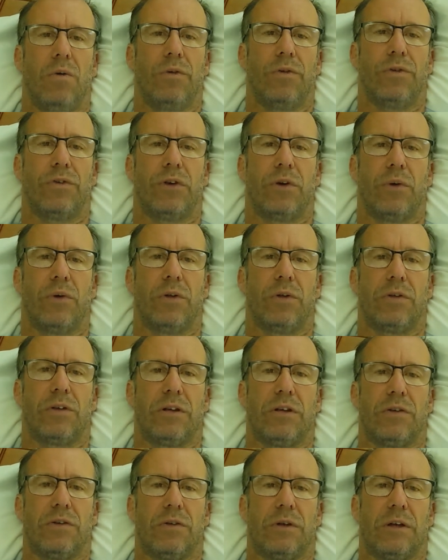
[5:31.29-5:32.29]
so
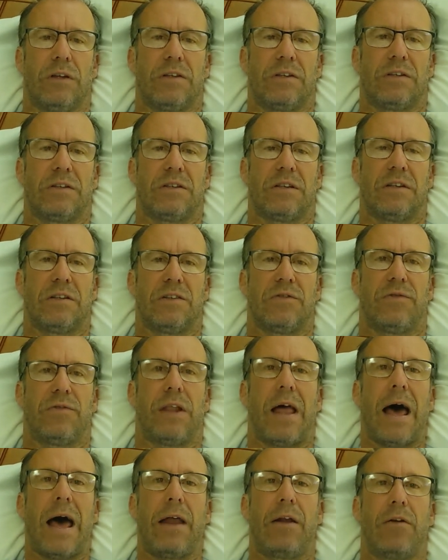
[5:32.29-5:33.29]
it sits
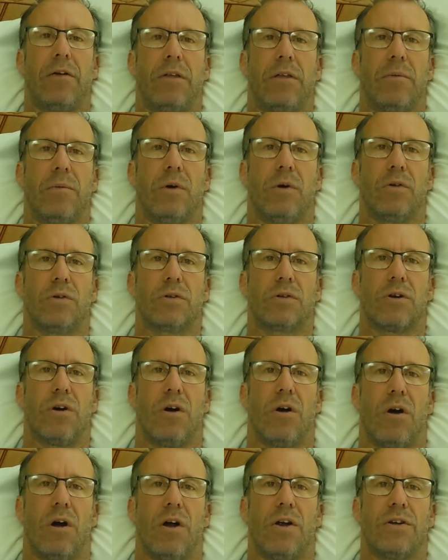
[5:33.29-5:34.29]
flatter than most
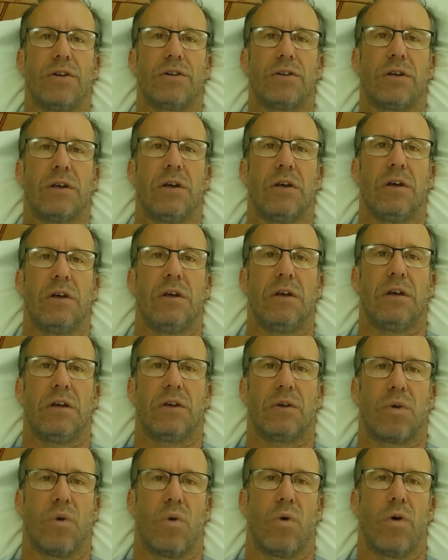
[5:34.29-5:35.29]
cars in
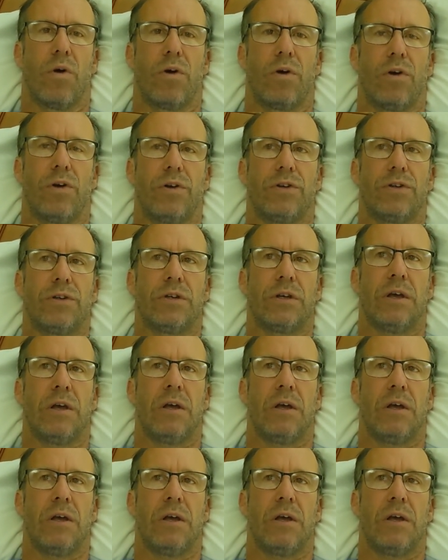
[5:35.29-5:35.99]
corners.